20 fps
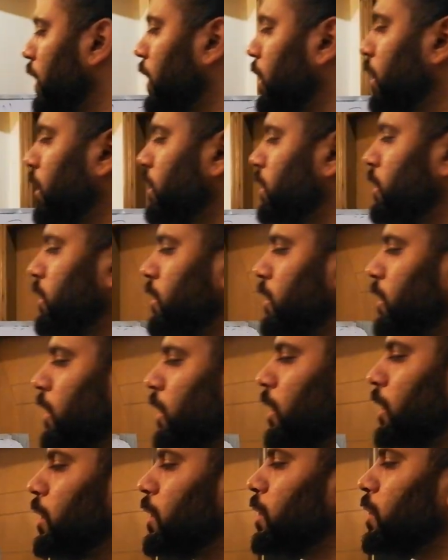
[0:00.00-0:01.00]
is
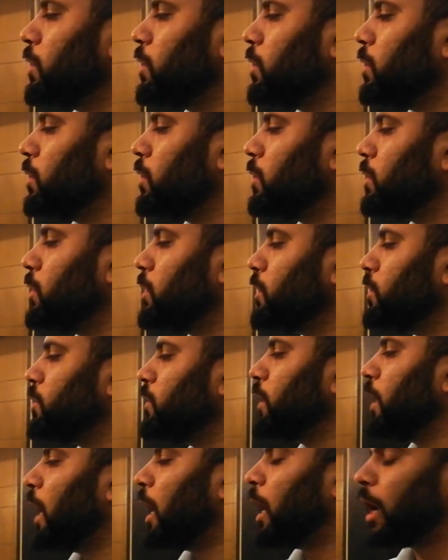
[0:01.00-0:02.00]

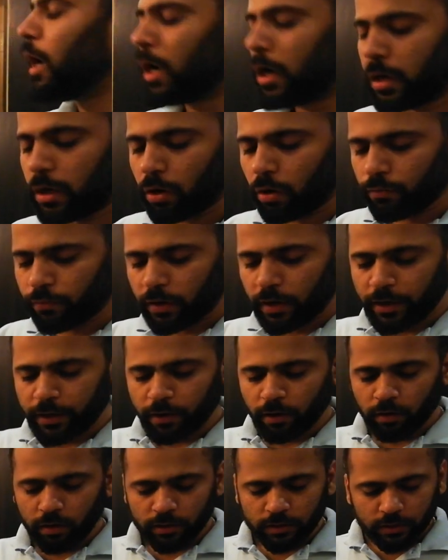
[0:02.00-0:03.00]
the heart of
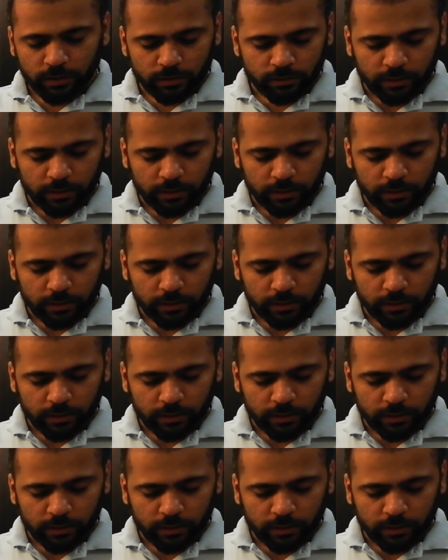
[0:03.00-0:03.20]
cardiology.